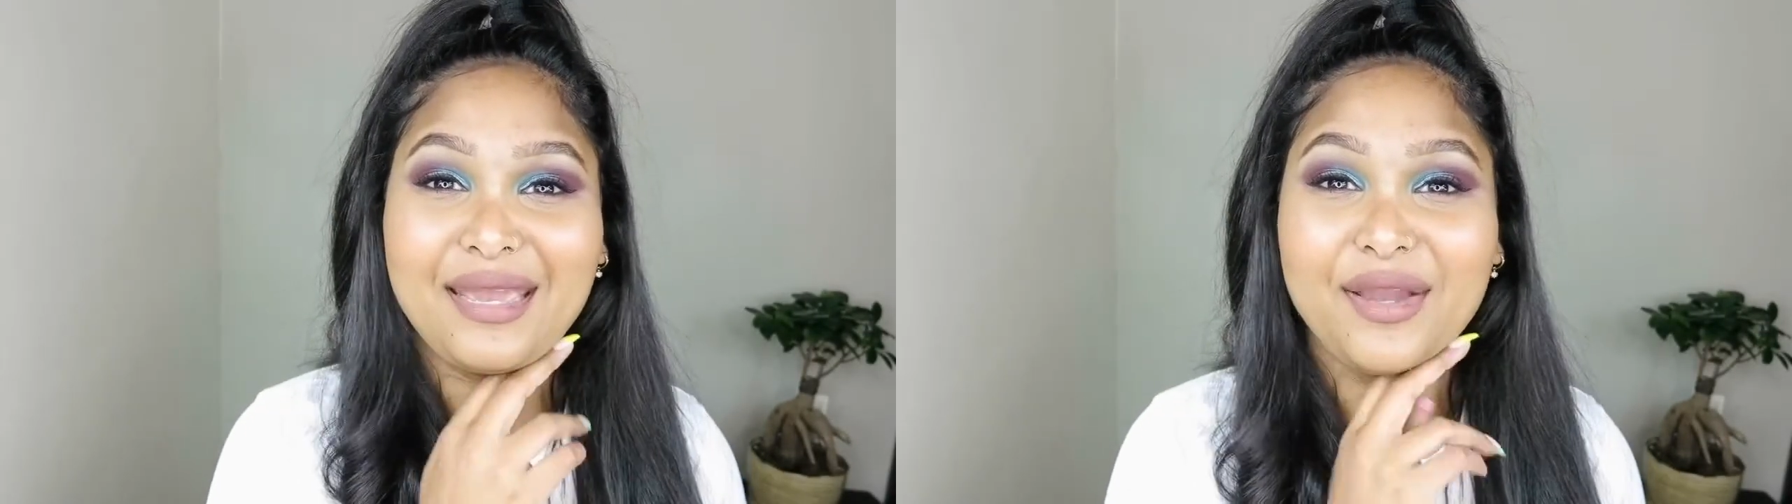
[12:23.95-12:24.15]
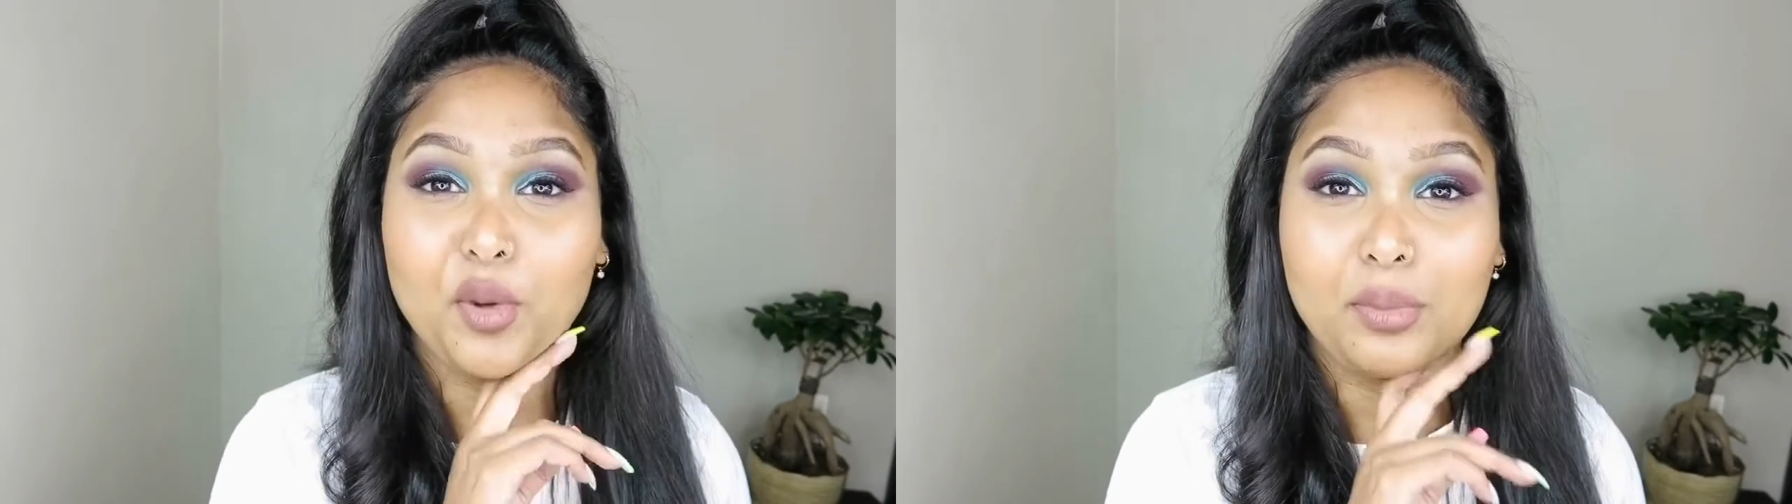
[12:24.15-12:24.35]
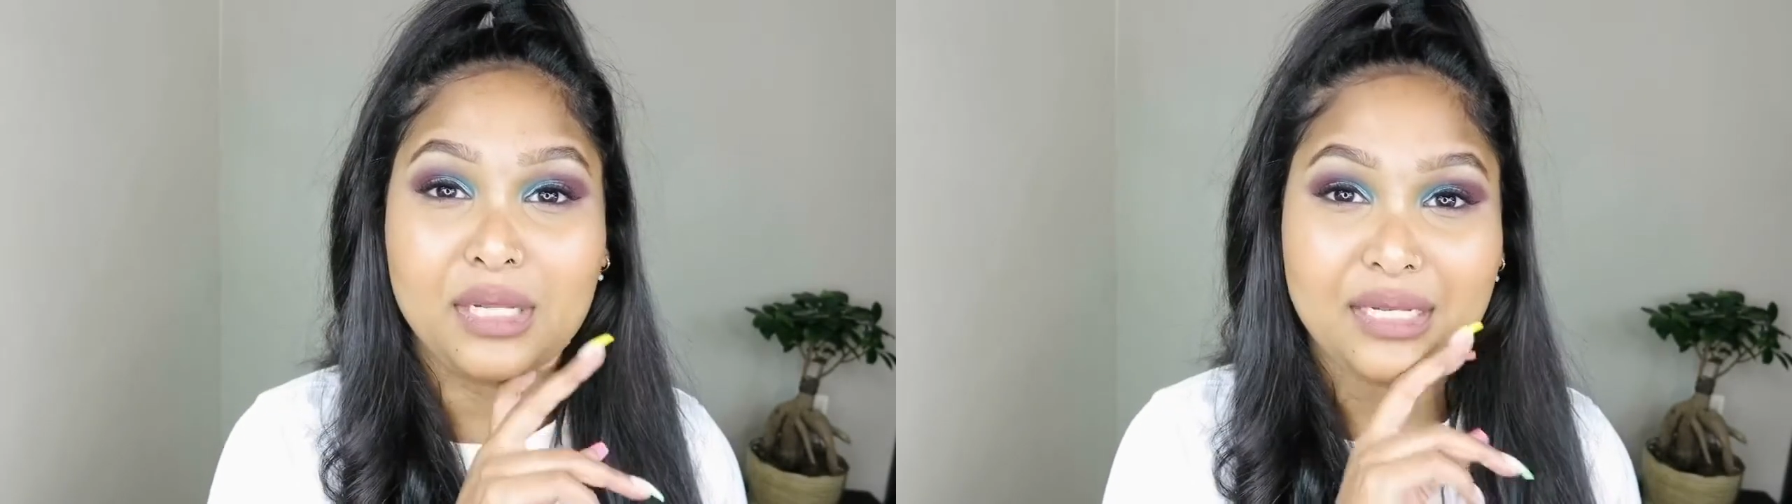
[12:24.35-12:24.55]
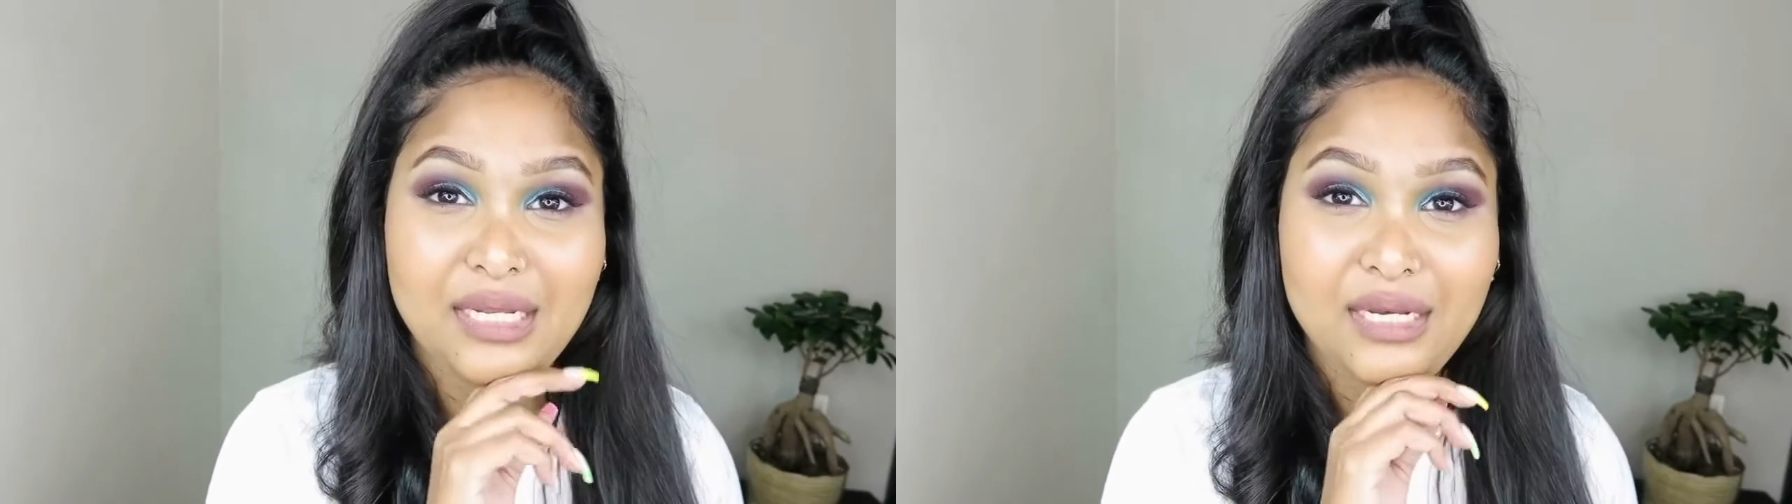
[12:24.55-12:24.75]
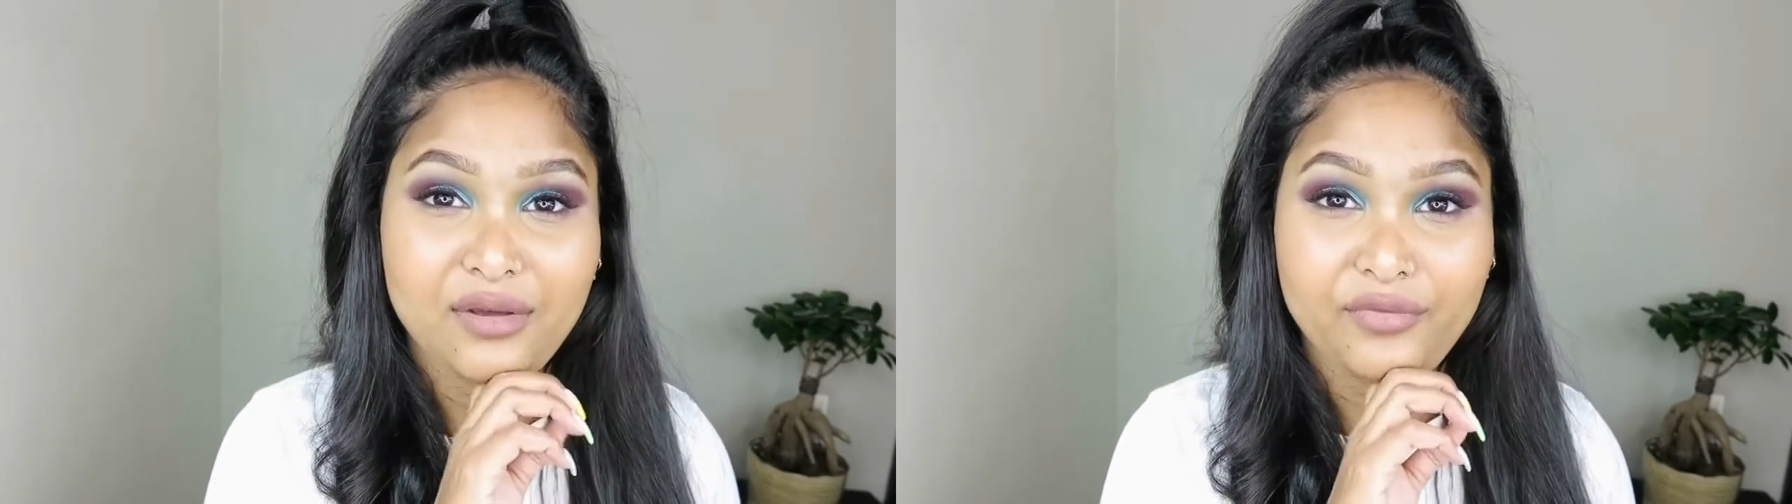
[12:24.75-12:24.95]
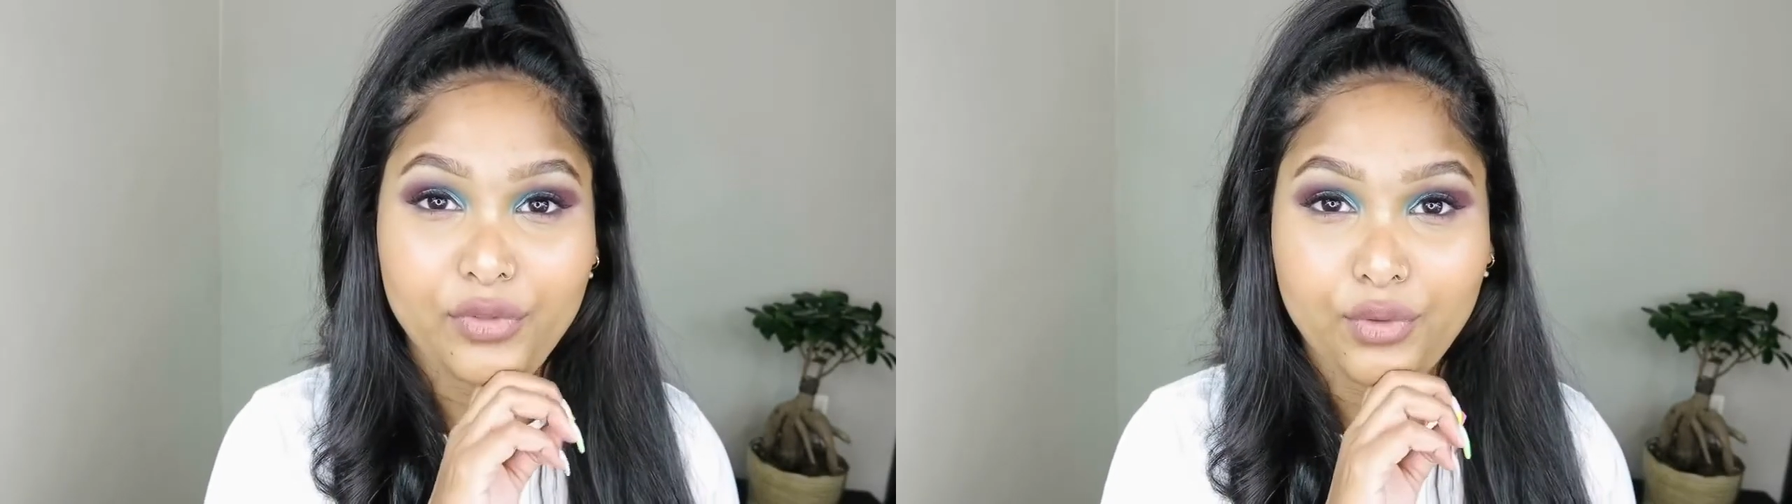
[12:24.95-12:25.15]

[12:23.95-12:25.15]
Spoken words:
can completely live through